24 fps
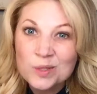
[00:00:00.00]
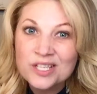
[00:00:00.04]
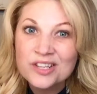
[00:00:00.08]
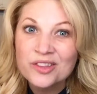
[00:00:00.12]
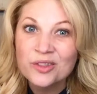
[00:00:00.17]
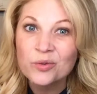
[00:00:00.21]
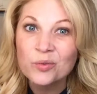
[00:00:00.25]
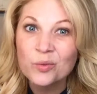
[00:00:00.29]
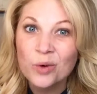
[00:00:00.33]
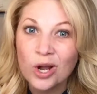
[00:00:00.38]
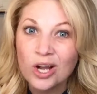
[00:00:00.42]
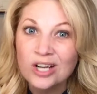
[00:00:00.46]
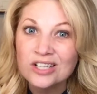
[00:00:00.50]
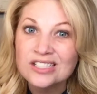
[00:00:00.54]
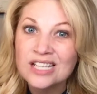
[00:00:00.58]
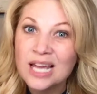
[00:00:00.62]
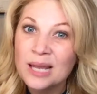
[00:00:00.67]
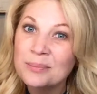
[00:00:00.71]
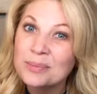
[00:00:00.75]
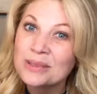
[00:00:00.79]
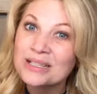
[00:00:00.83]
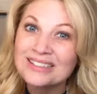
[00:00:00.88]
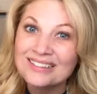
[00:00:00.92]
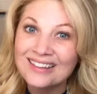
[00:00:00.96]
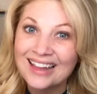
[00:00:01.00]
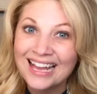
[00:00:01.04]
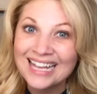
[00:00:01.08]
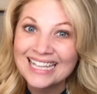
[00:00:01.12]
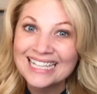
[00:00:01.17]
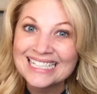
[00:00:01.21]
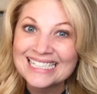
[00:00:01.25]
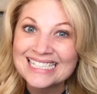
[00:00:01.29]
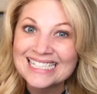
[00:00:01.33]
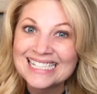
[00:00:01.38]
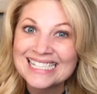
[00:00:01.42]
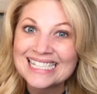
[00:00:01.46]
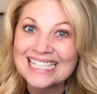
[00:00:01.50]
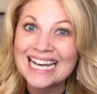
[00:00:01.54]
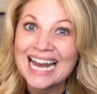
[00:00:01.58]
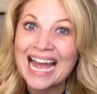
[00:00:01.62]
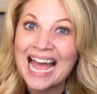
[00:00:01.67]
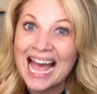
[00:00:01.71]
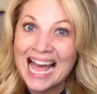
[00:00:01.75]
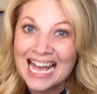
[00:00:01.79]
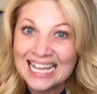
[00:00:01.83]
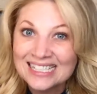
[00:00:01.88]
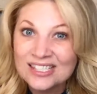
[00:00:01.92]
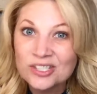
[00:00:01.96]
to the wrong type of clients that
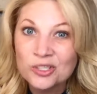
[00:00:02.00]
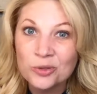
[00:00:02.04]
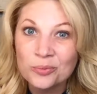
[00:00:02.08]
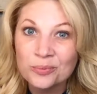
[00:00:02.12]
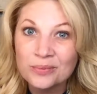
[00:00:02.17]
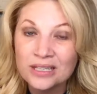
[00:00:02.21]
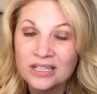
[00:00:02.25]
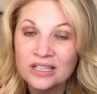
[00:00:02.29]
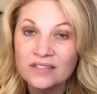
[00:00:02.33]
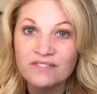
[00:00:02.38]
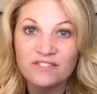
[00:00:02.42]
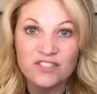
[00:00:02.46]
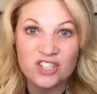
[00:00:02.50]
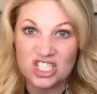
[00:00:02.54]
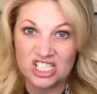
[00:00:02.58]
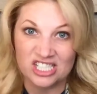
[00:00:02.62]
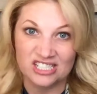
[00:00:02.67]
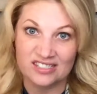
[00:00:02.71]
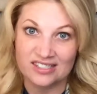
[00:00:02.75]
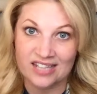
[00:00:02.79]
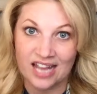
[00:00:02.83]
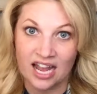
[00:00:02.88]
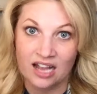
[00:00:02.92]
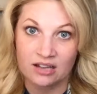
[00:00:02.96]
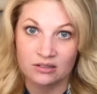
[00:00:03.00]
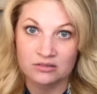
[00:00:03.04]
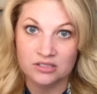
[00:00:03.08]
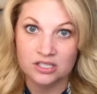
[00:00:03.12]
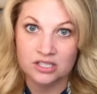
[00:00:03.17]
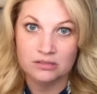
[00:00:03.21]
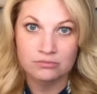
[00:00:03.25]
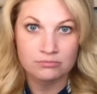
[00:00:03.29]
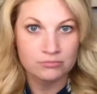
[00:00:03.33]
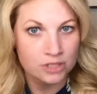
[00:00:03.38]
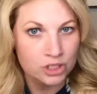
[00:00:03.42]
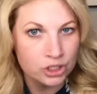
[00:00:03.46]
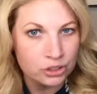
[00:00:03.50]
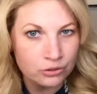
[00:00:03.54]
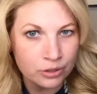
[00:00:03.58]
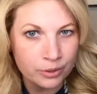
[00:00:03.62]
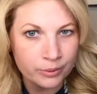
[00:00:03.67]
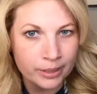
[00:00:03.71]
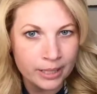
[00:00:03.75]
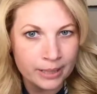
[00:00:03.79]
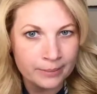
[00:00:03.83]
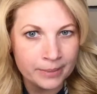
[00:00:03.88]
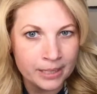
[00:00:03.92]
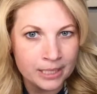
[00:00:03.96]
hassle me for discounts. Do you know
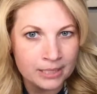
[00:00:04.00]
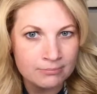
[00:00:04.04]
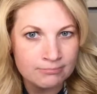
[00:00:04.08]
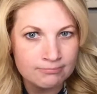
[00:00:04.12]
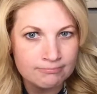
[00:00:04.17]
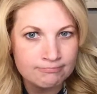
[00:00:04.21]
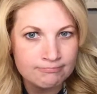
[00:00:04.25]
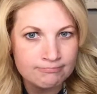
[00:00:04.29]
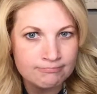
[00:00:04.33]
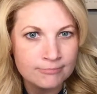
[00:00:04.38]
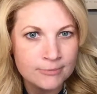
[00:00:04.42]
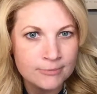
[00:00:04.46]
what I mean?